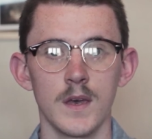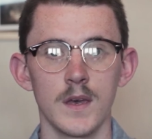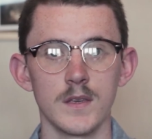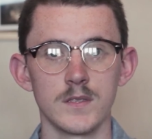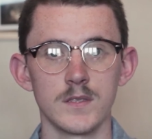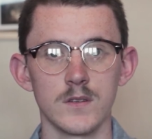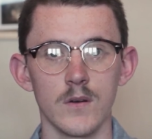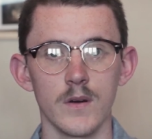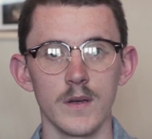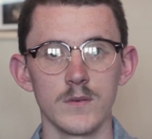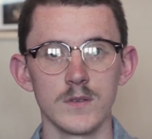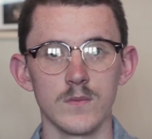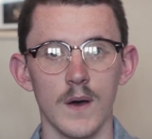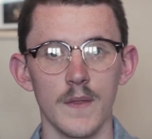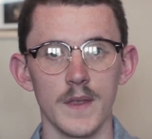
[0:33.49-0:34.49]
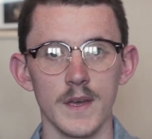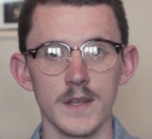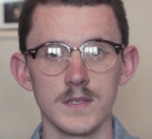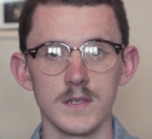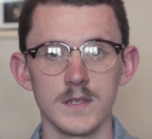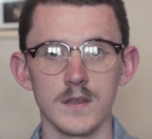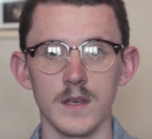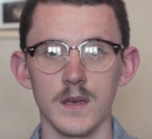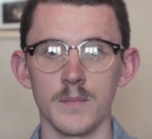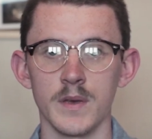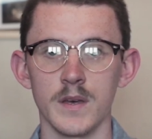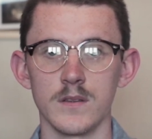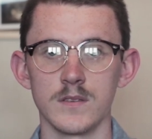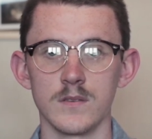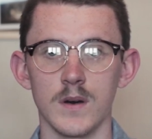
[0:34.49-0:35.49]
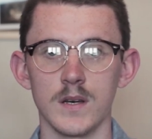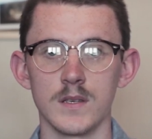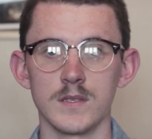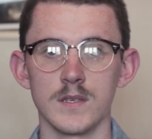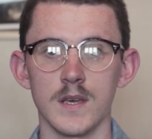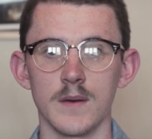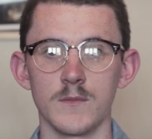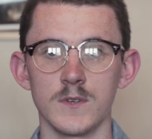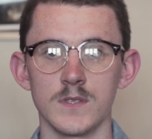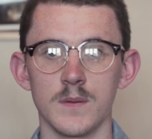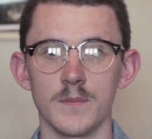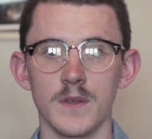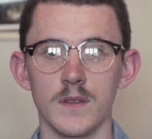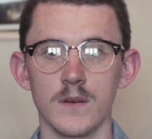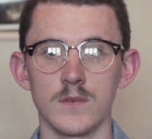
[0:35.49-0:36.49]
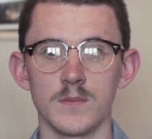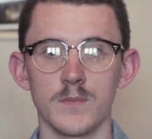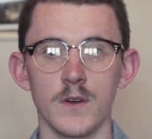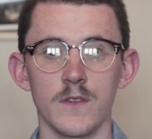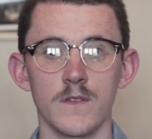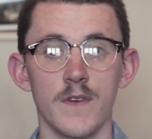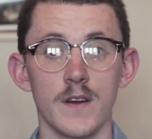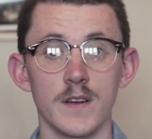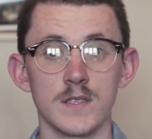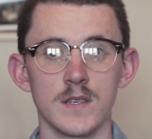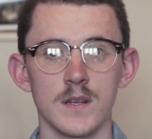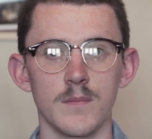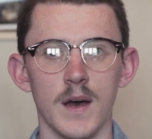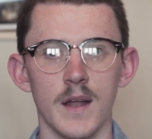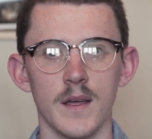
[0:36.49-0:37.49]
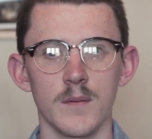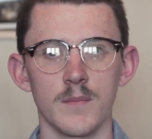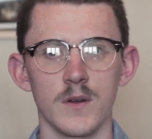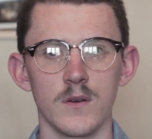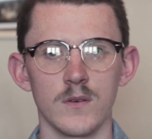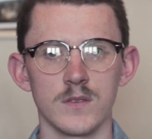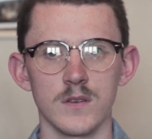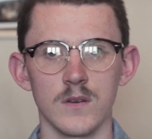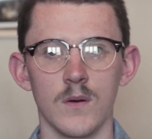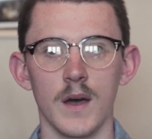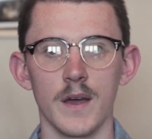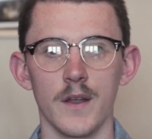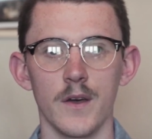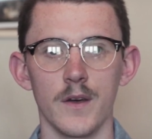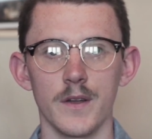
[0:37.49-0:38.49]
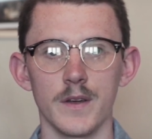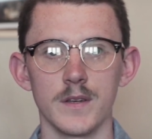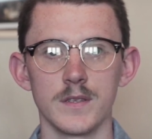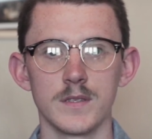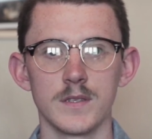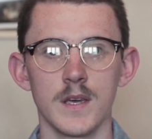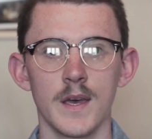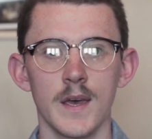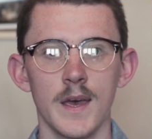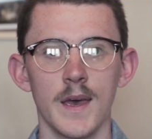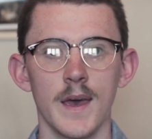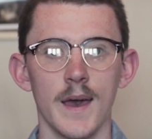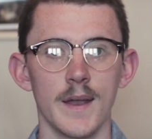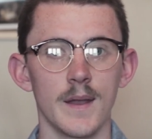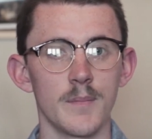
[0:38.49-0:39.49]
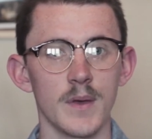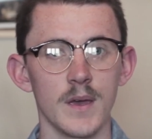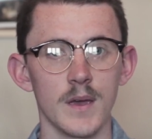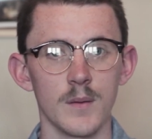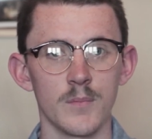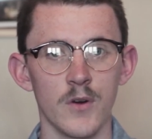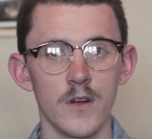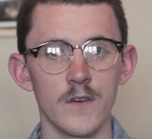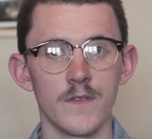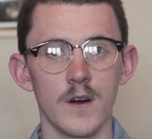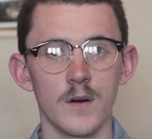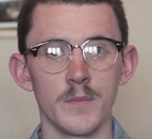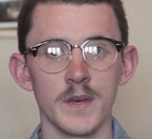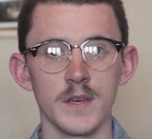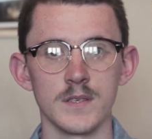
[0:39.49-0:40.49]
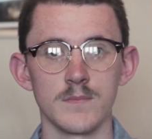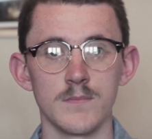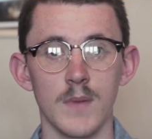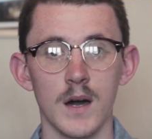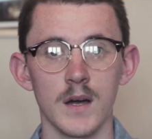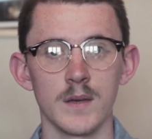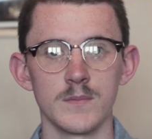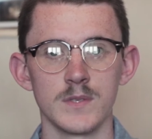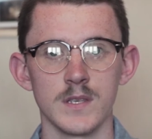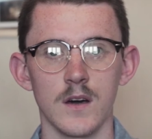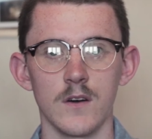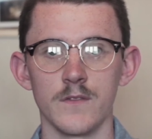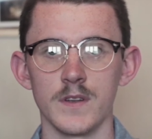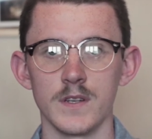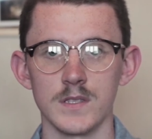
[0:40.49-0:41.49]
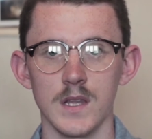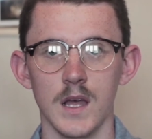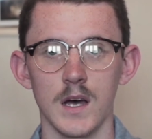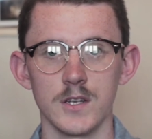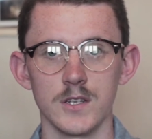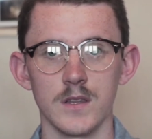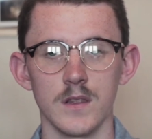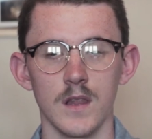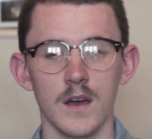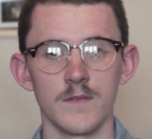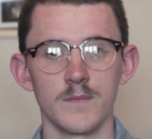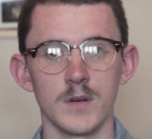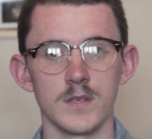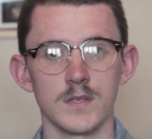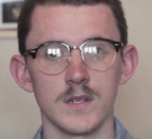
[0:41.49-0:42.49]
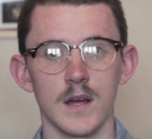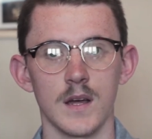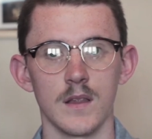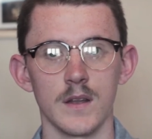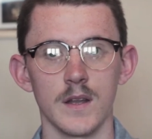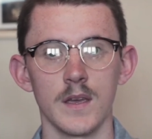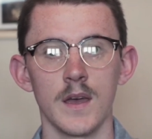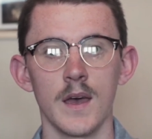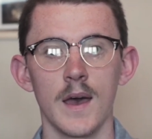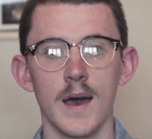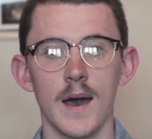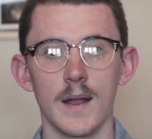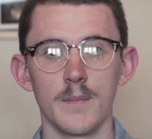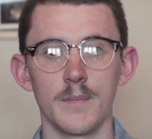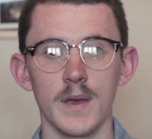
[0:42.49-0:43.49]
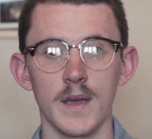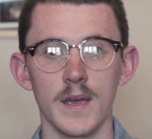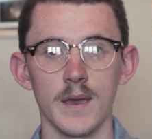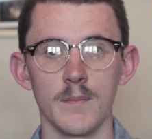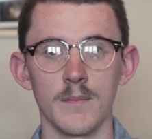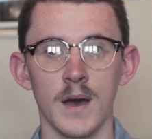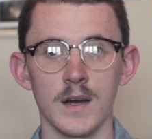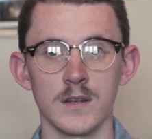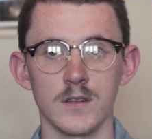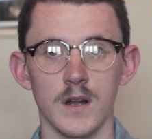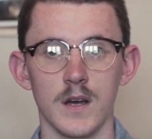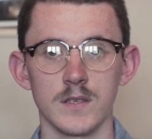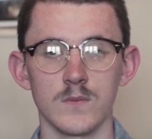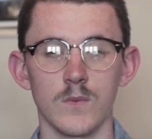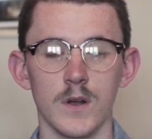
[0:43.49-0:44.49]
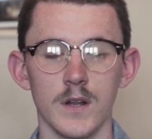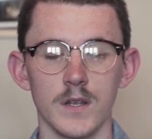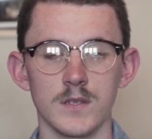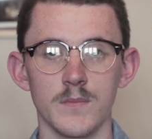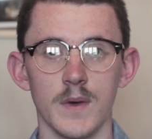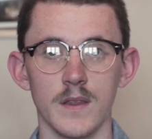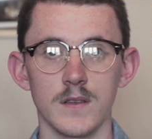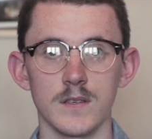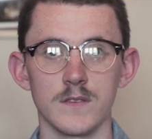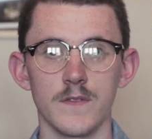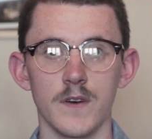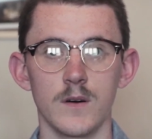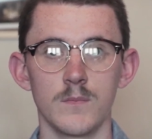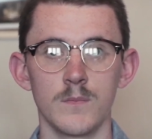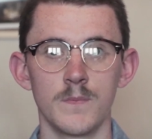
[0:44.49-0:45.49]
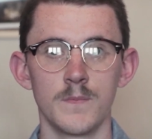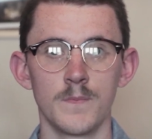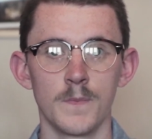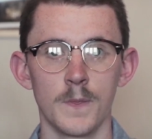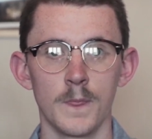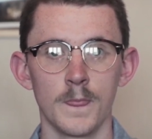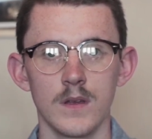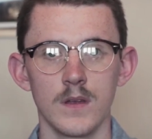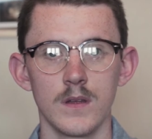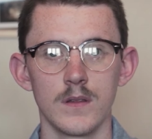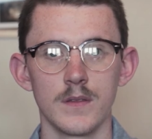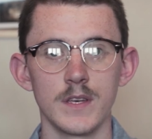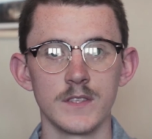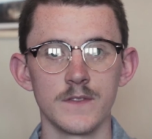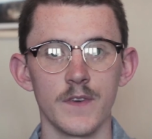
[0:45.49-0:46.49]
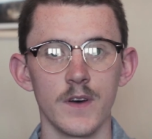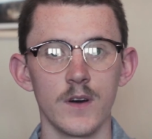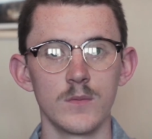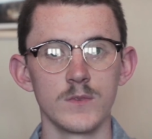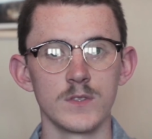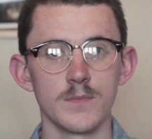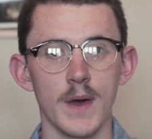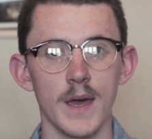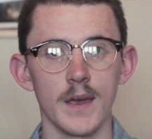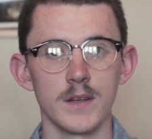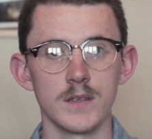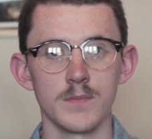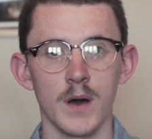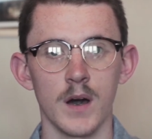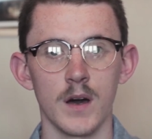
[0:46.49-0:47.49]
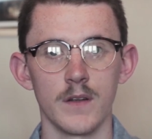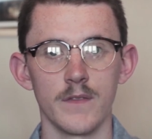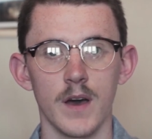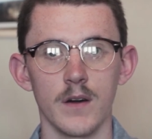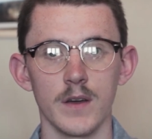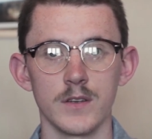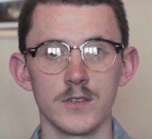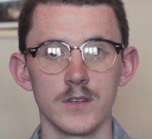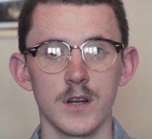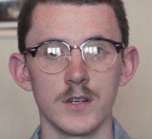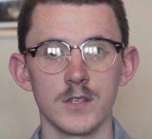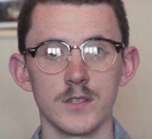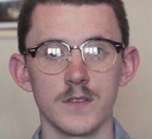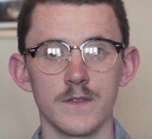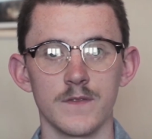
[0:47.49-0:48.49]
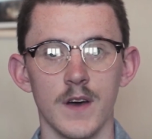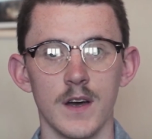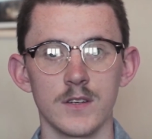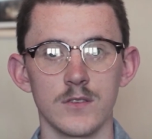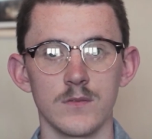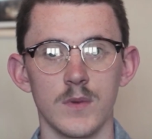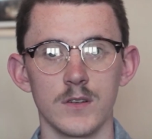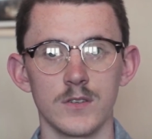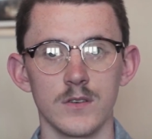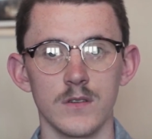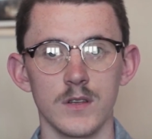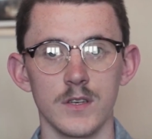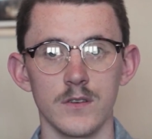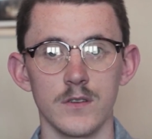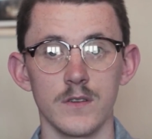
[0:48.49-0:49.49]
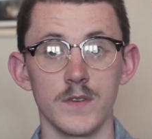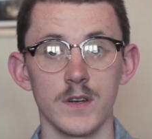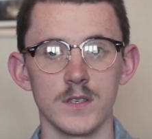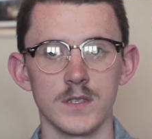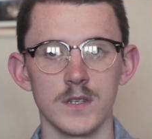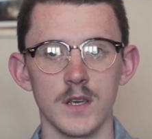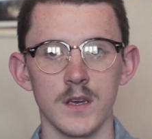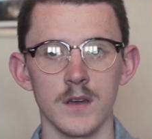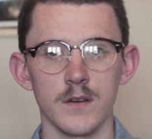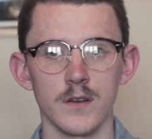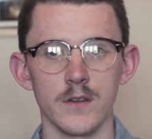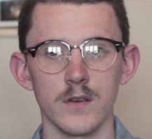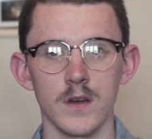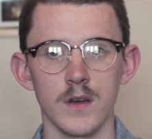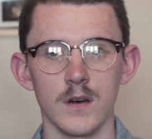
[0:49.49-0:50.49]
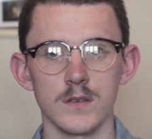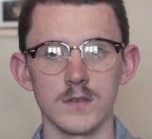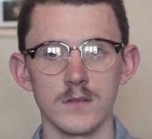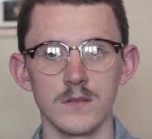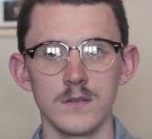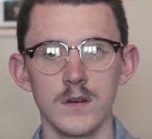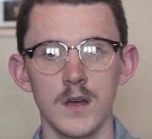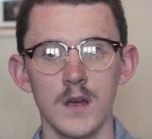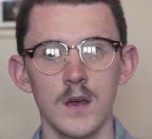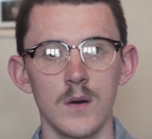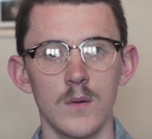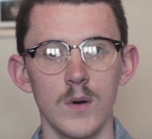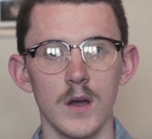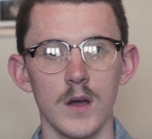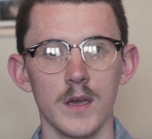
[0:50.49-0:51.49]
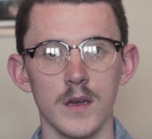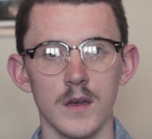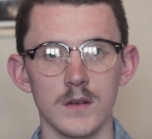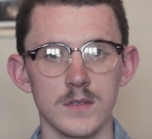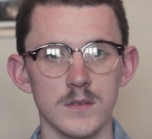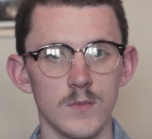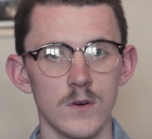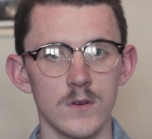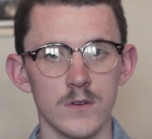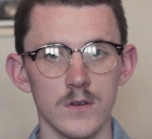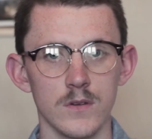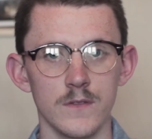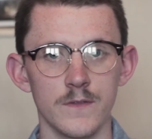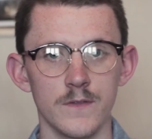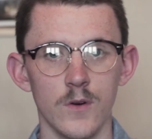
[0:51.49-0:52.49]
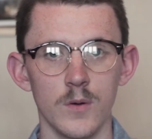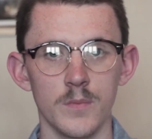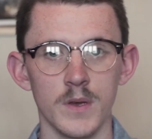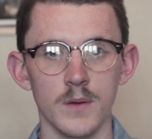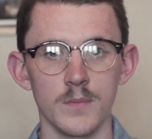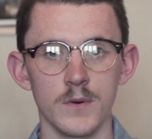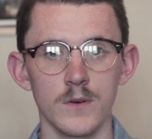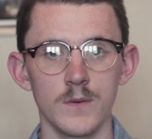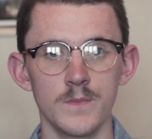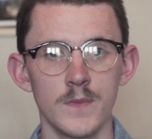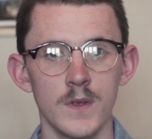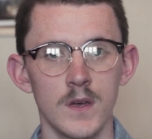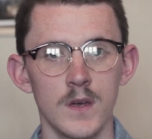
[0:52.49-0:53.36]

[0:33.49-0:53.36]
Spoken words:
His story was one that instantly appealed to us and was something that was both very cinematic but also quite earnest. And it being a profile piece, Mark himself and his larger-than-life personality had a big impact on us wanting to make this film. This film was made as part of our introduction to factual module at university here in Newcastle, working in a small crew of four people.